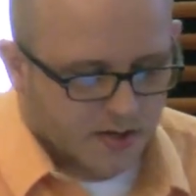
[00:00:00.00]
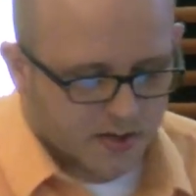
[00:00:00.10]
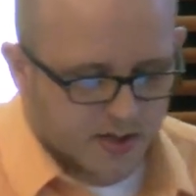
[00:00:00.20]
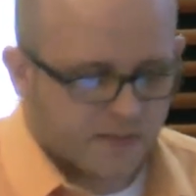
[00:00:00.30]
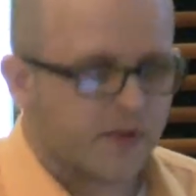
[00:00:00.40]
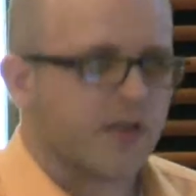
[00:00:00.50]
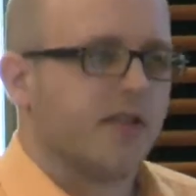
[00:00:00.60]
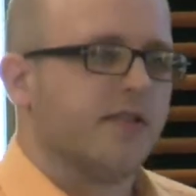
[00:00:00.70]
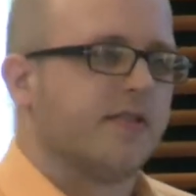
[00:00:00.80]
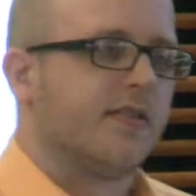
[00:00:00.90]

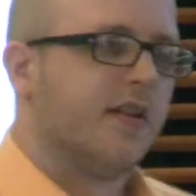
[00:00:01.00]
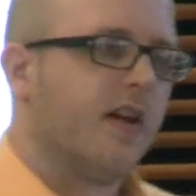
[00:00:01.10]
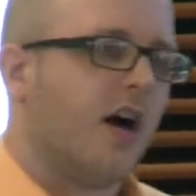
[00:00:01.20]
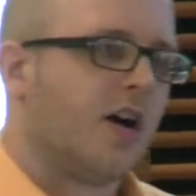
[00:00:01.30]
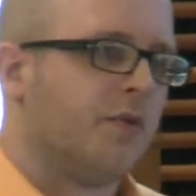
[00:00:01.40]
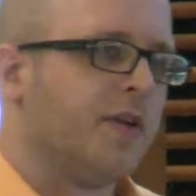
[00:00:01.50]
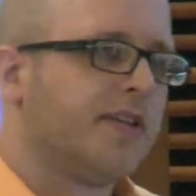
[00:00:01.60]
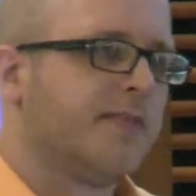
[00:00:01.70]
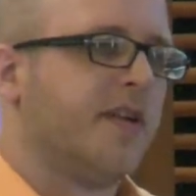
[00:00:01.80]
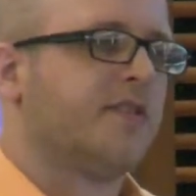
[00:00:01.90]
Converters are a
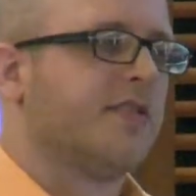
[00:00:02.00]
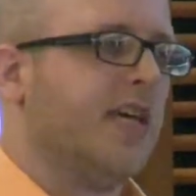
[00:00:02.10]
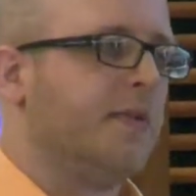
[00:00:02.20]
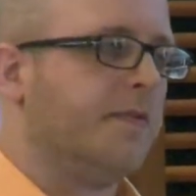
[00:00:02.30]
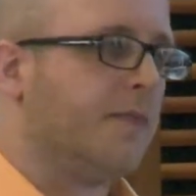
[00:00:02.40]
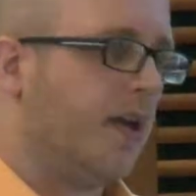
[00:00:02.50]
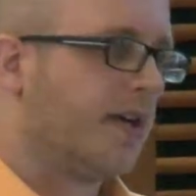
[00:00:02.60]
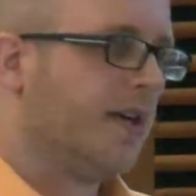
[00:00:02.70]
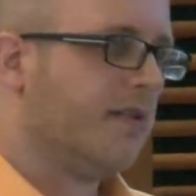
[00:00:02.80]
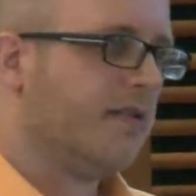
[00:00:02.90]
really special type of
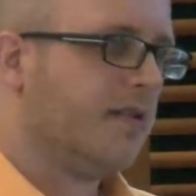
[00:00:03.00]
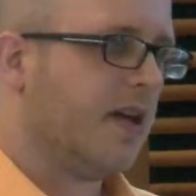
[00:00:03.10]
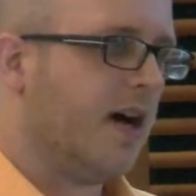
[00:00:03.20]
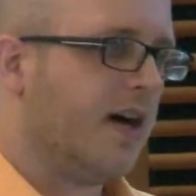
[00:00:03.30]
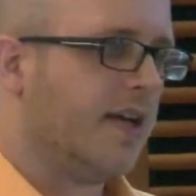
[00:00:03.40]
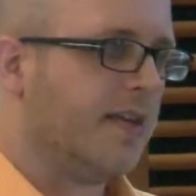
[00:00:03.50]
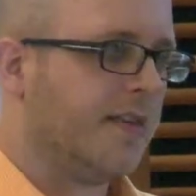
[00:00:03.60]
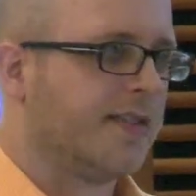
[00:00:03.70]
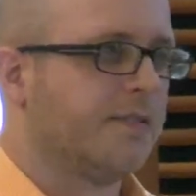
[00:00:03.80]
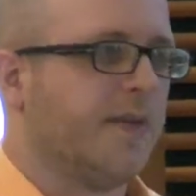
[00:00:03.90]
plugin in
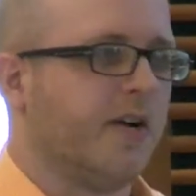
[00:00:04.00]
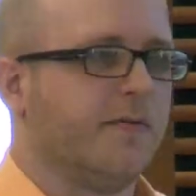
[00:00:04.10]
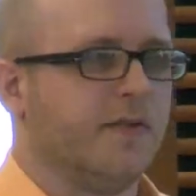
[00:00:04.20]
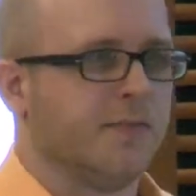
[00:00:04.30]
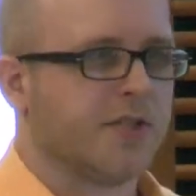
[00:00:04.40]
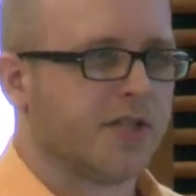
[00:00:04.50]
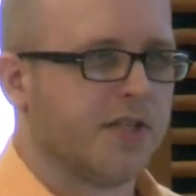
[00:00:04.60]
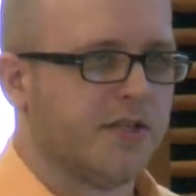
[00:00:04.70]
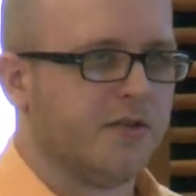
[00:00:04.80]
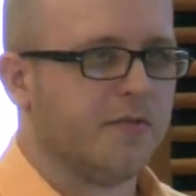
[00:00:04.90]
this powerful
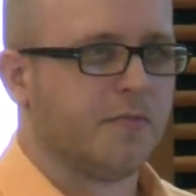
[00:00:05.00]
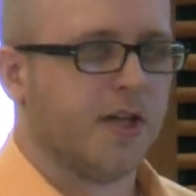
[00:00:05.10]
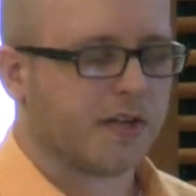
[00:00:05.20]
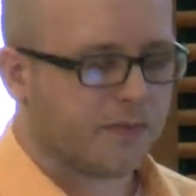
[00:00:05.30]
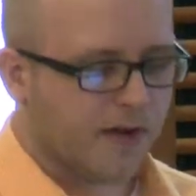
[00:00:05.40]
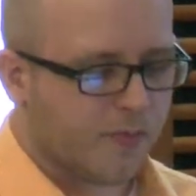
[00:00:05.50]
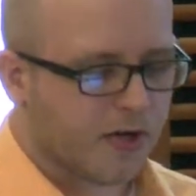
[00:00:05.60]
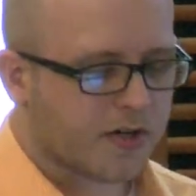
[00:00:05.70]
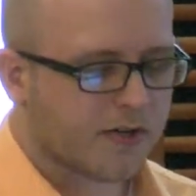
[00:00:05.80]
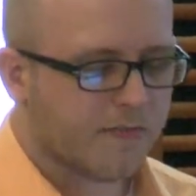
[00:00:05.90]
ImageJ2 plugin
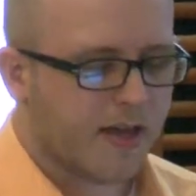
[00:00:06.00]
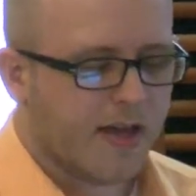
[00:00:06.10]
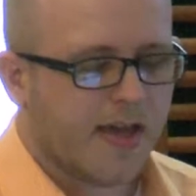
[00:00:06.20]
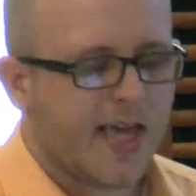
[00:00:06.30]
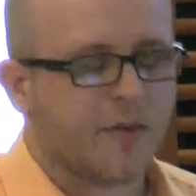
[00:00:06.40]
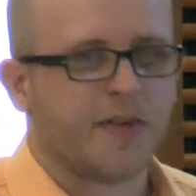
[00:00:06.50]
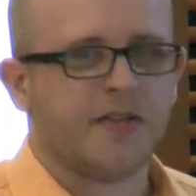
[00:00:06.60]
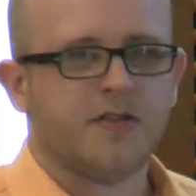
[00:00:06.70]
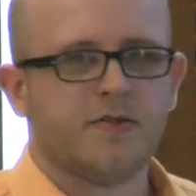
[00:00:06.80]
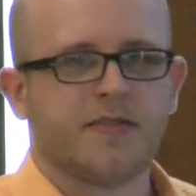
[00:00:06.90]
framework. And what
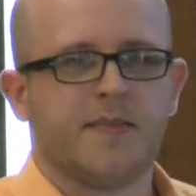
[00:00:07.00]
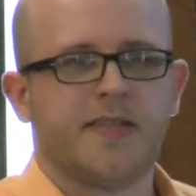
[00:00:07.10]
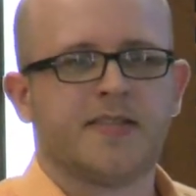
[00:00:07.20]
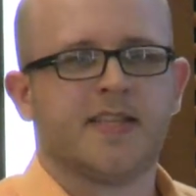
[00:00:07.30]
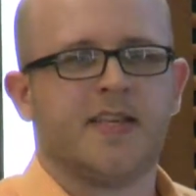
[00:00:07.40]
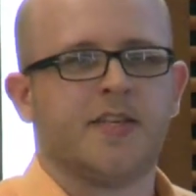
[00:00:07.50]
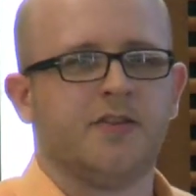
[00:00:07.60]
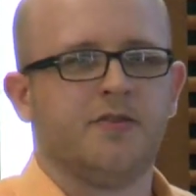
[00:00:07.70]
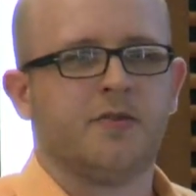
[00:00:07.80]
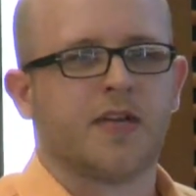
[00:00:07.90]
they do is they basically let
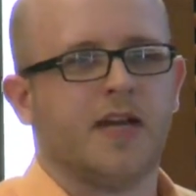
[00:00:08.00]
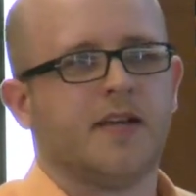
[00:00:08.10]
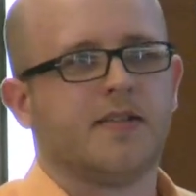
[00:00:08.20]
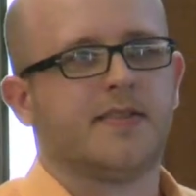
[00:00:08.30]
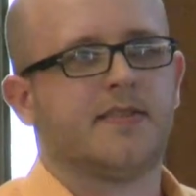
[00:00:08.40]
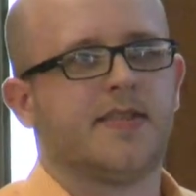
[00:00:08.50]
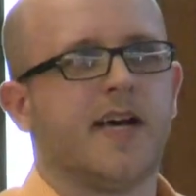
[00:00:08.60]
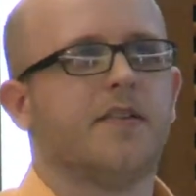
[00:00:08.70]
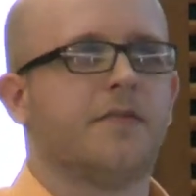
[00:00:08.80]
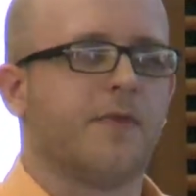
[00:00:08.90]
you
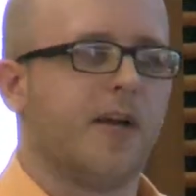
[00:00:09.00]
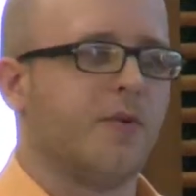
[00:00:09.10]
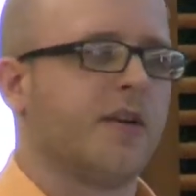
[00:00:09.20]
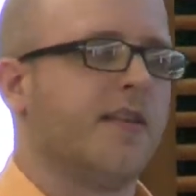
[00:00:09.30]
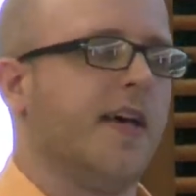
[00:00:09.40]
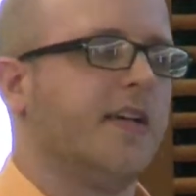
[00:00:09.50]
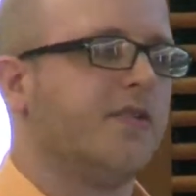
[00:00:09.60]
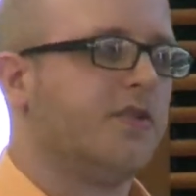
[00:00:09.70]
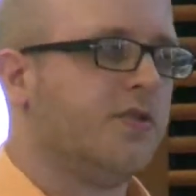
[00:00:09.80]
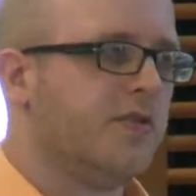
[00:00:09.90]
tell the framework
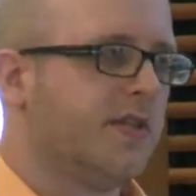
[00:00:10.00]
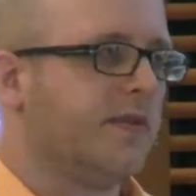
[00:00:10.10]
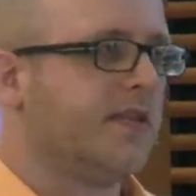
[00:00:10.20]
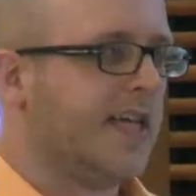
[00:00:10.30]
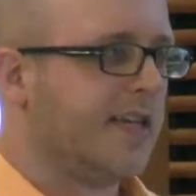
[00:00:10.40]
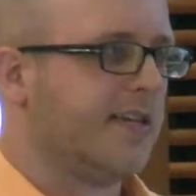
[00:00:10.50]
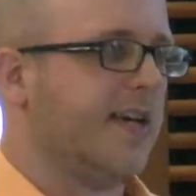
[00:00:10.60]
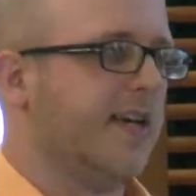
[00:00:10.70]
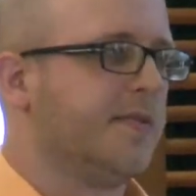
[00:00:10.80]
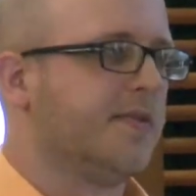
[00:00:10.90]
that two different data
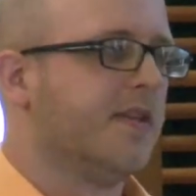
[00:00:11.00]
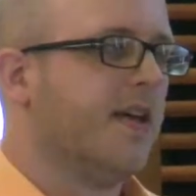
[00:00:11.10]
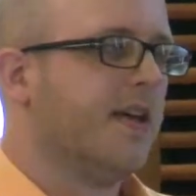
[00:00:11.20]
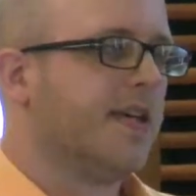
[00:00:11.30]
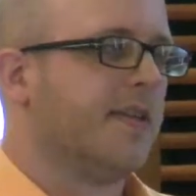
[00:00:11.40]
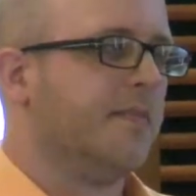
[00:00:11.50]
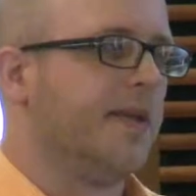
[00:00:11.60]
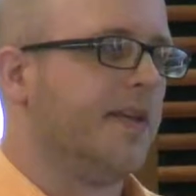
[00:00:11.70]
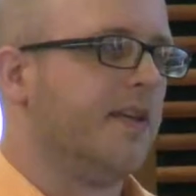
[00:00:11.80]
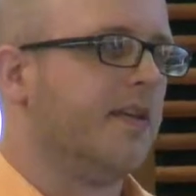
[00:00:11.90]
types can
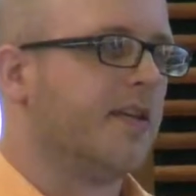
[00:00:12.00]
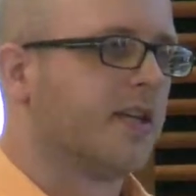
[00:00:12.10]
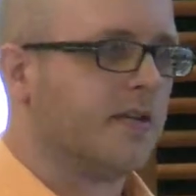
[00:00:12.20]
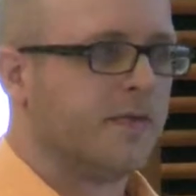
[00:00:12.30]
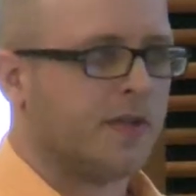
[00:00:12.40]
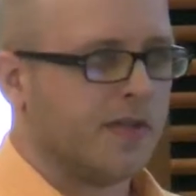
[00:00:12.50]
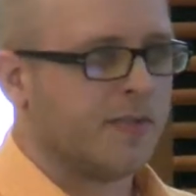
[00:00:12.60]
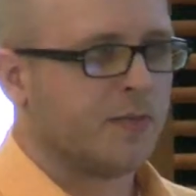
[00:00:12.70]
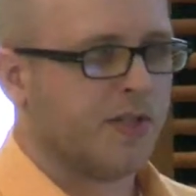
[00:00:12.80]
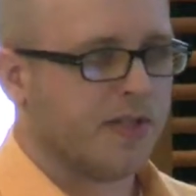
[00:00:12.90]
be converted
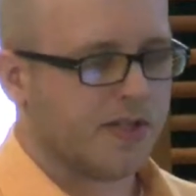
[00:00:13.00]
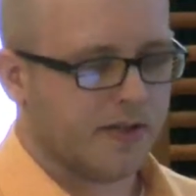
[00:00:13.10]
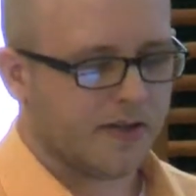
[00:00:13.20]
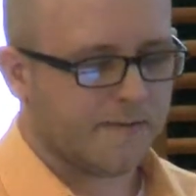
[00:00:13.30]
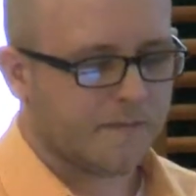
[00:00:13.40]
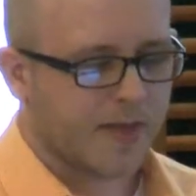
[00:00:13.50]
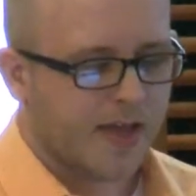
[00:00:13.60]
between each other.